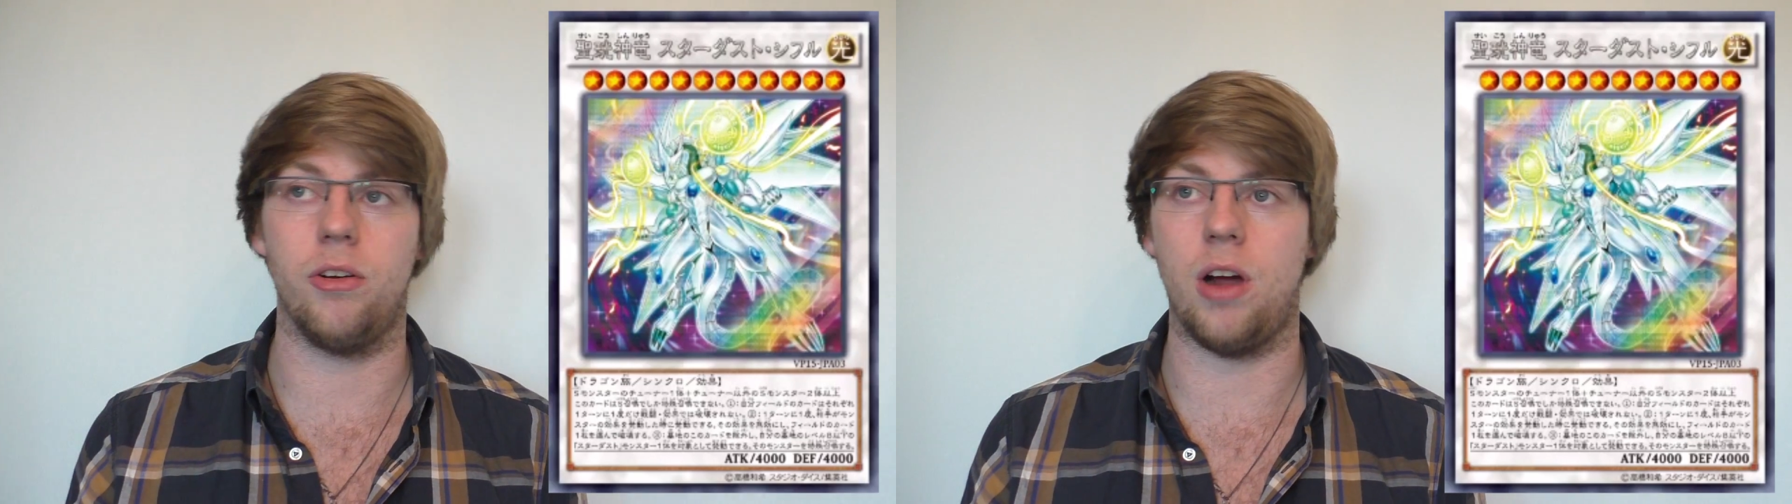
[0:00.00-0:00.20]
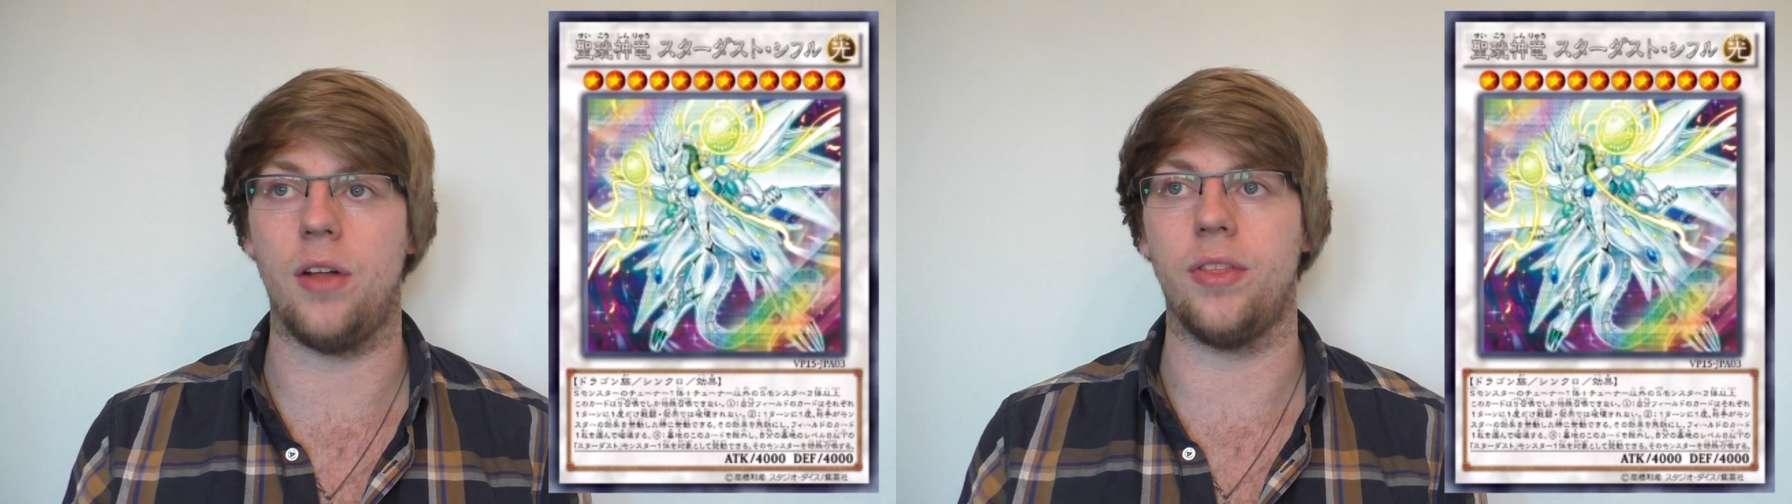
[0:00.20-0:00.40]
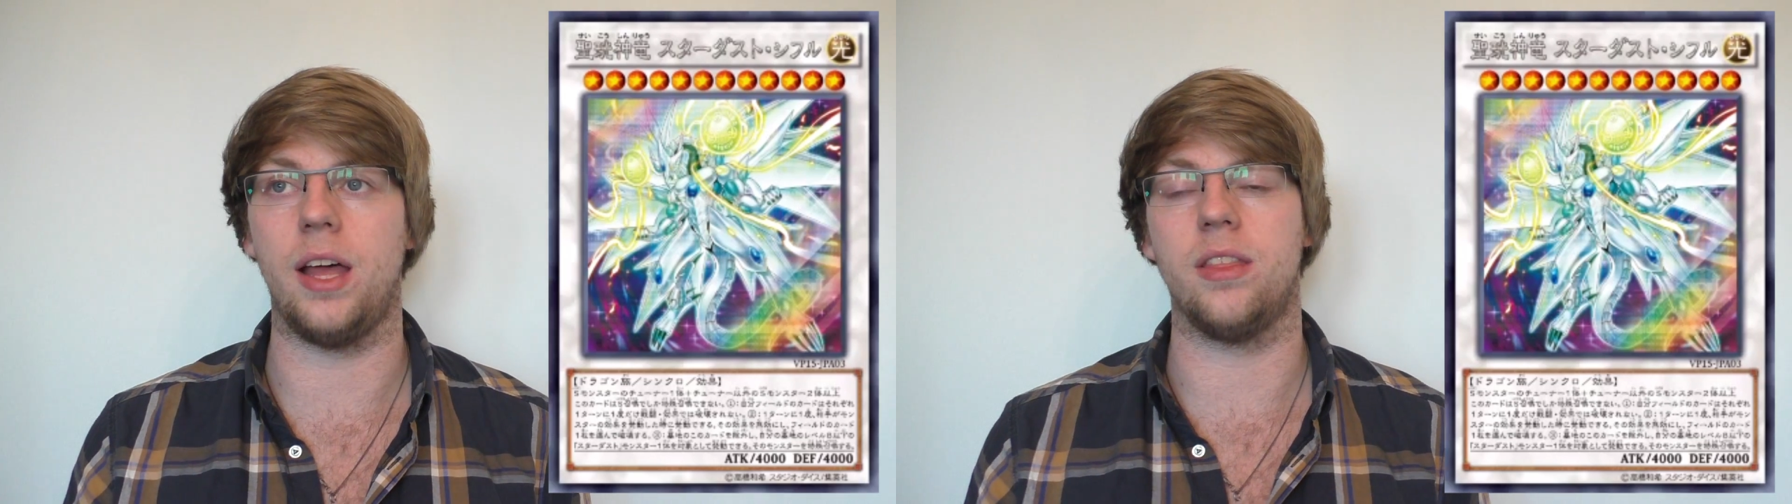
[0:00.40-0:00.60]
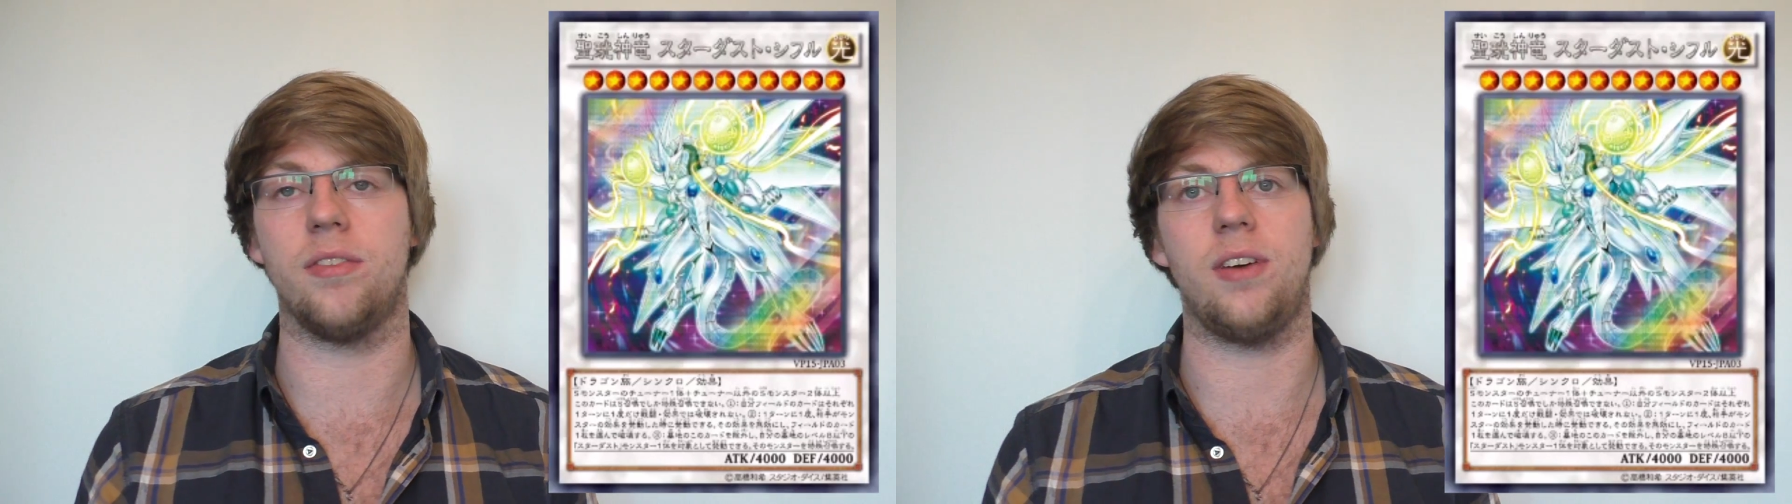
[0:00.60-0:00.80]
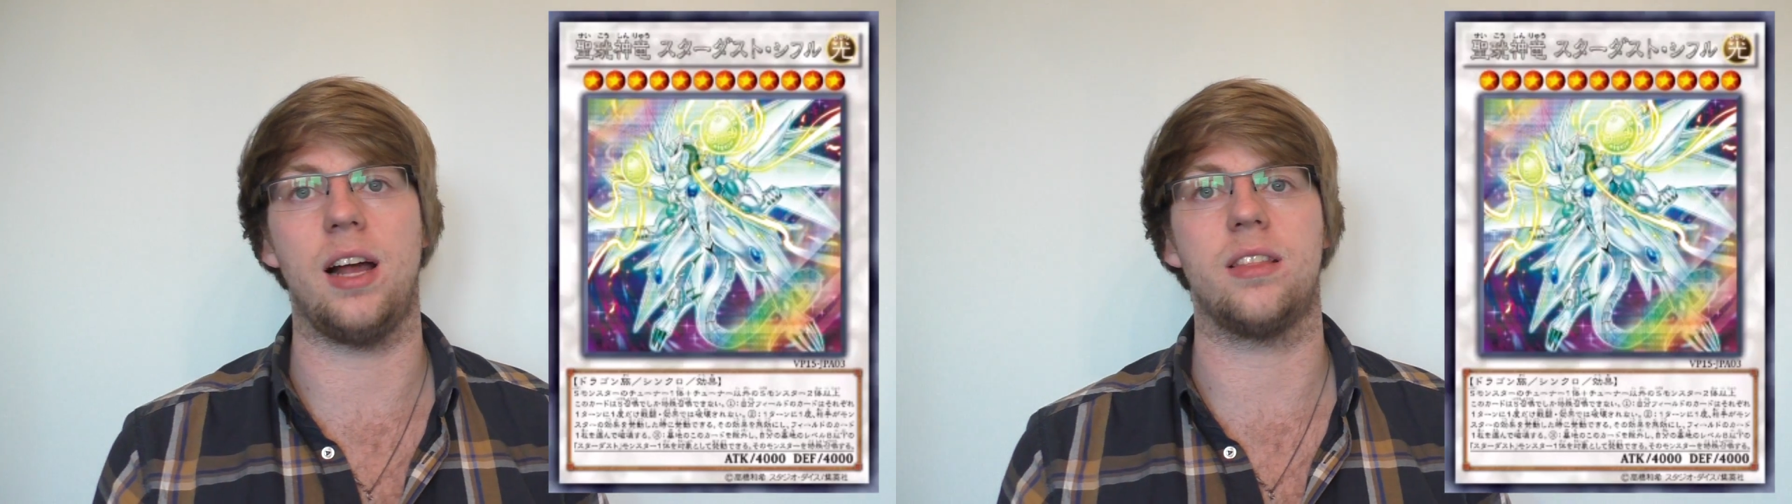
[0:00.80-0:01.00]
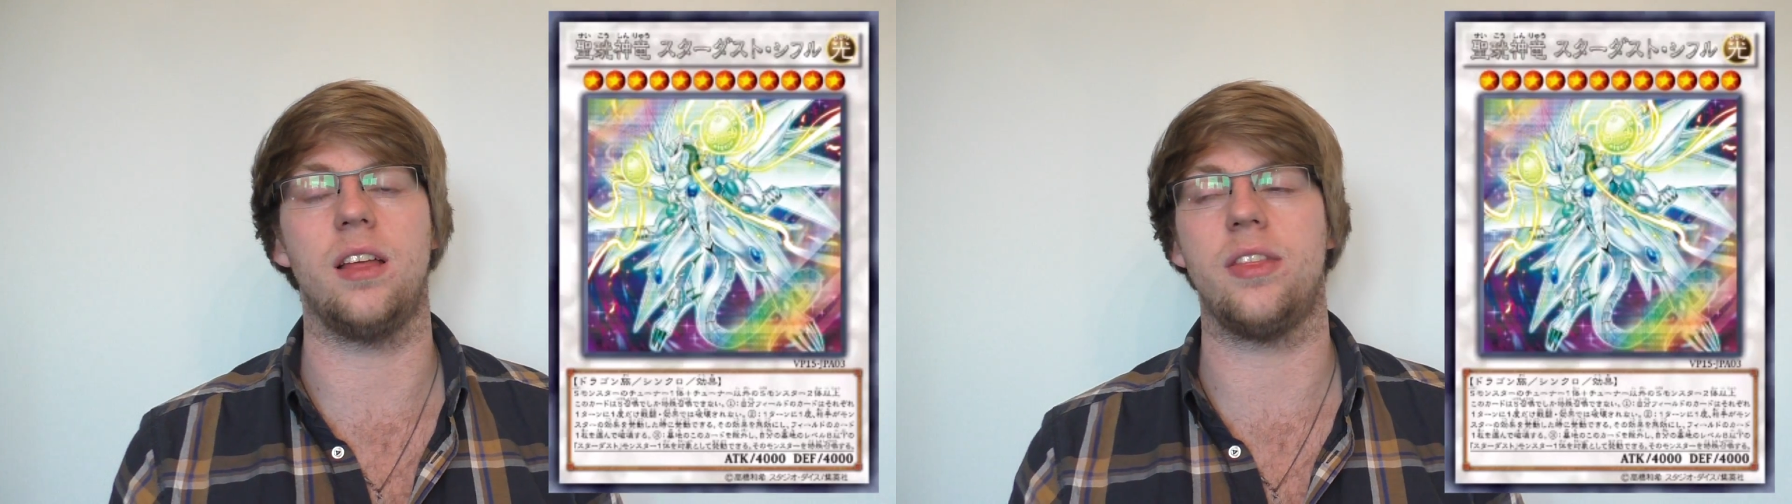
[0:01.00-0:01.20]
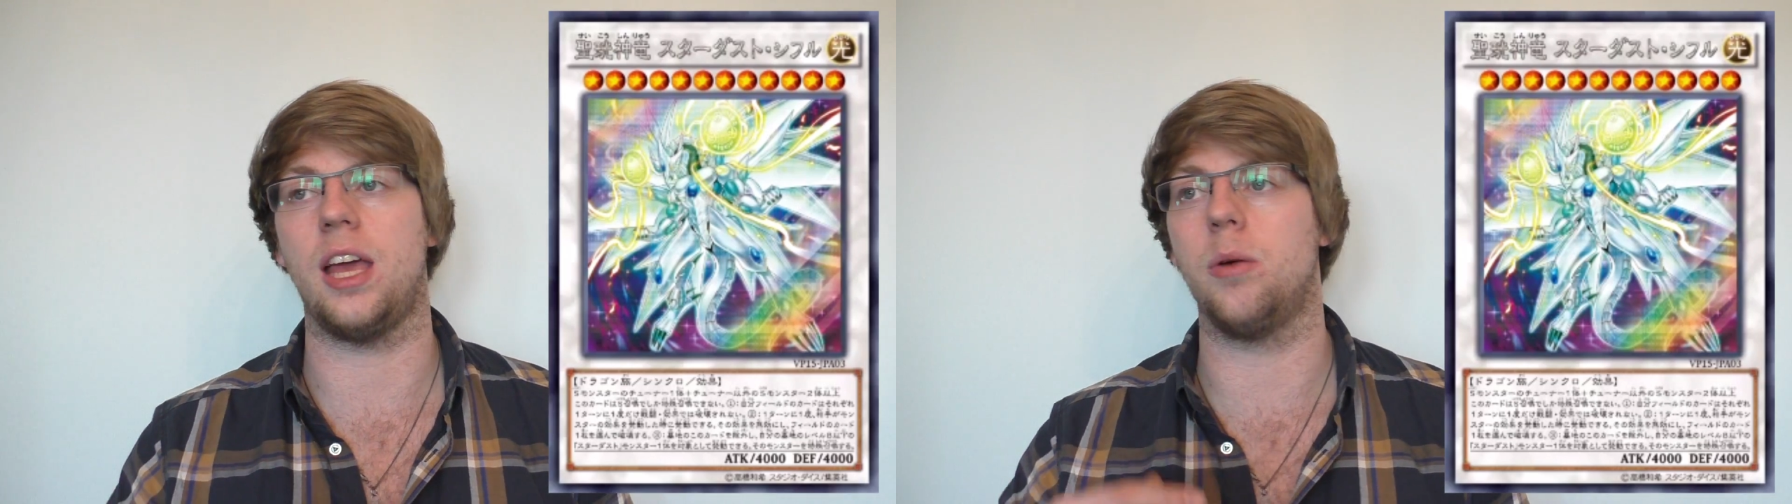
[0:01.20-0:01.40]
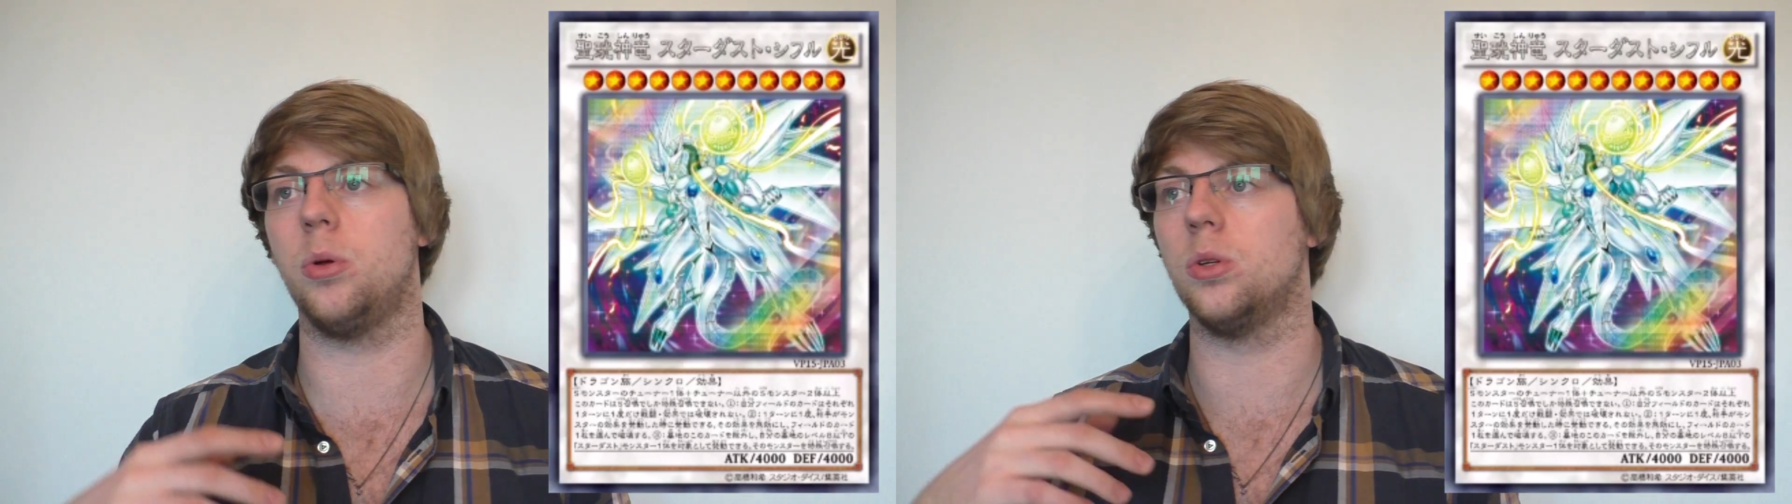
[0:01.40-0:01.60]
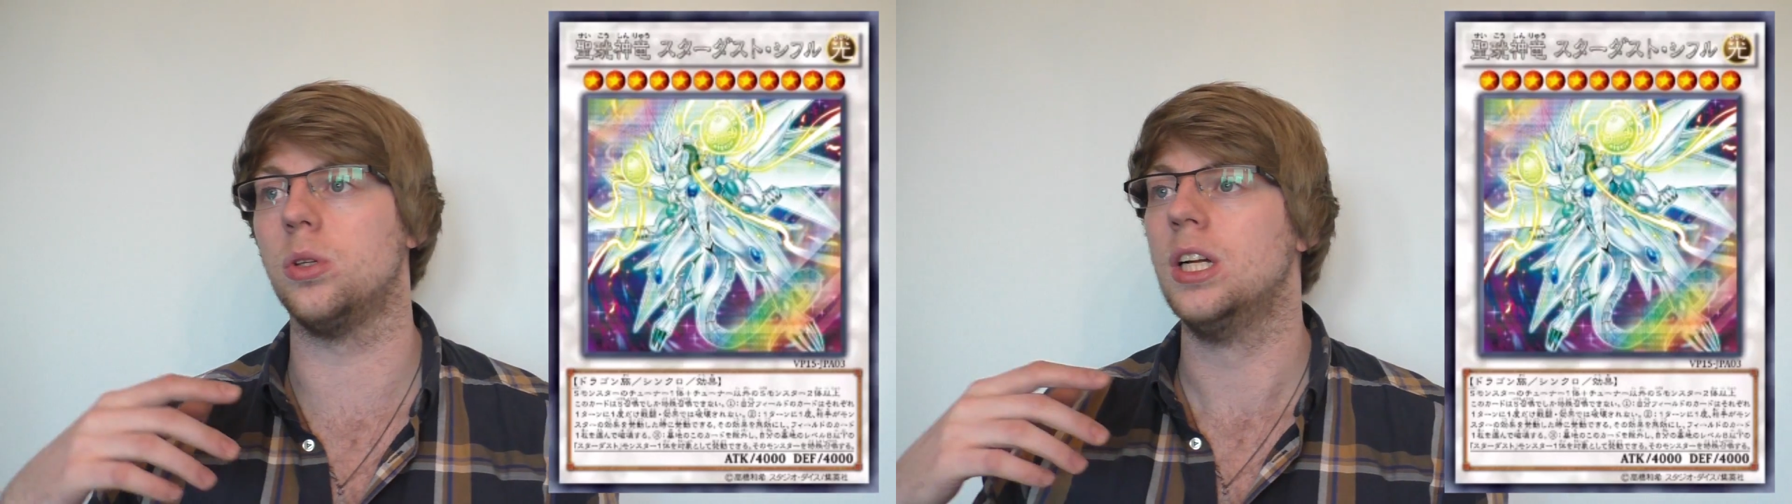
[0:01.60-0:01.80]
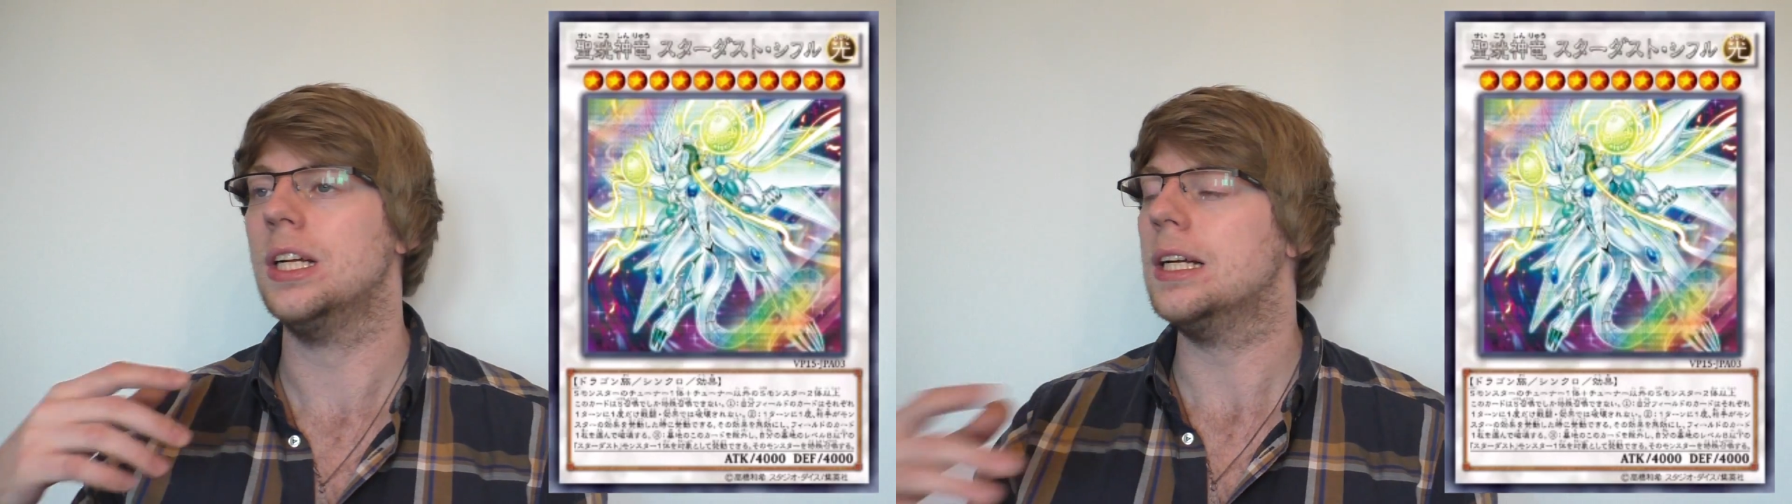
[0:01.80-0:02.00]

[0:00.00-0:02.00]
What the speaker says: around that in the fact that they will,